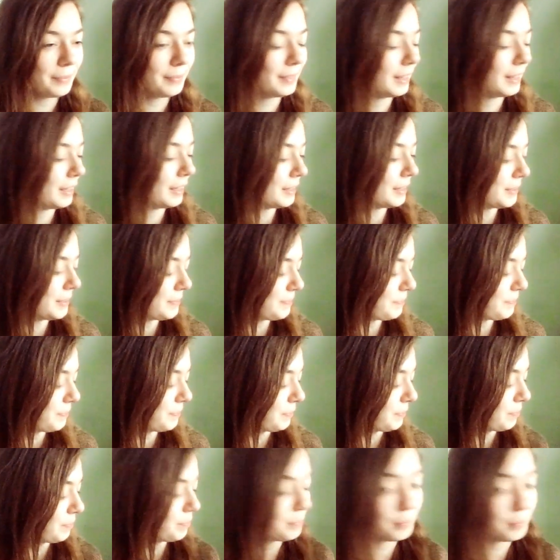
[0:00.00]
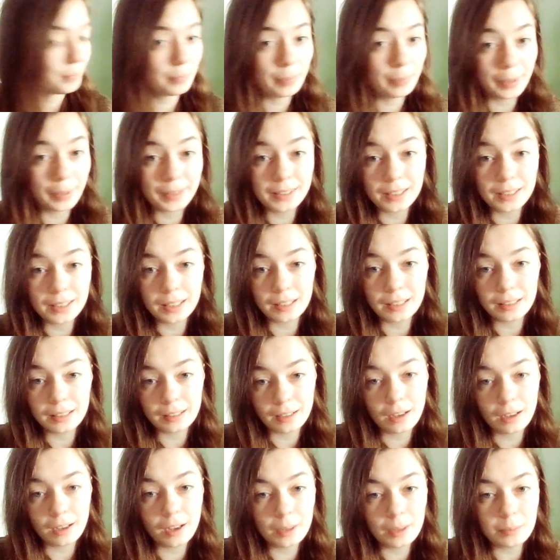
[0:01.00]
I
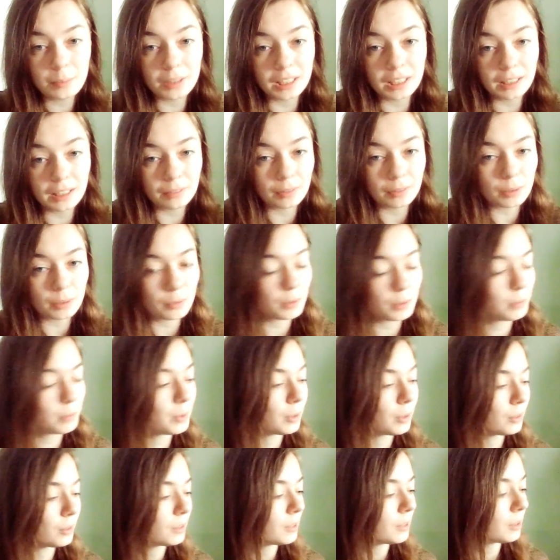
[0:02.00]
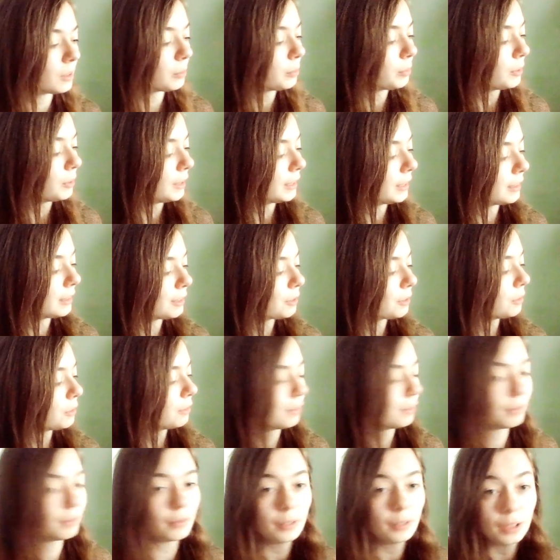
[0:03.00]
believe it was because of the
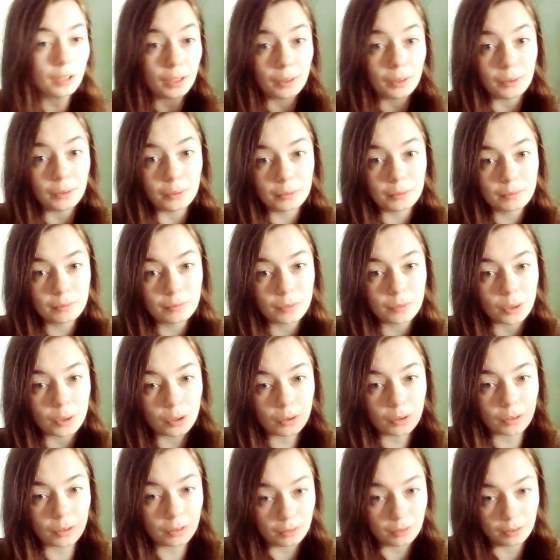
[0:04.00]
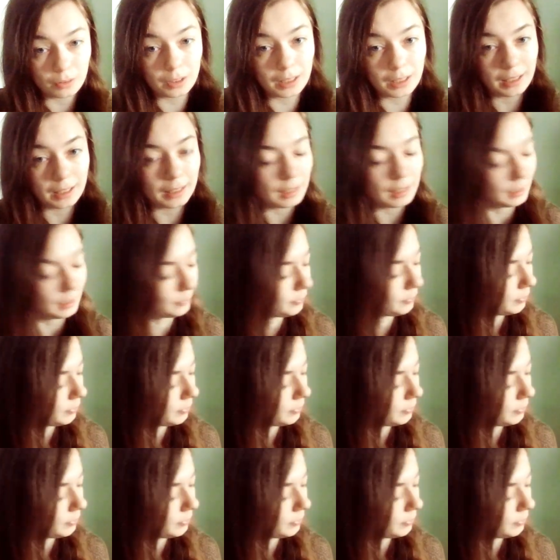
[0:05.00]
political view in it.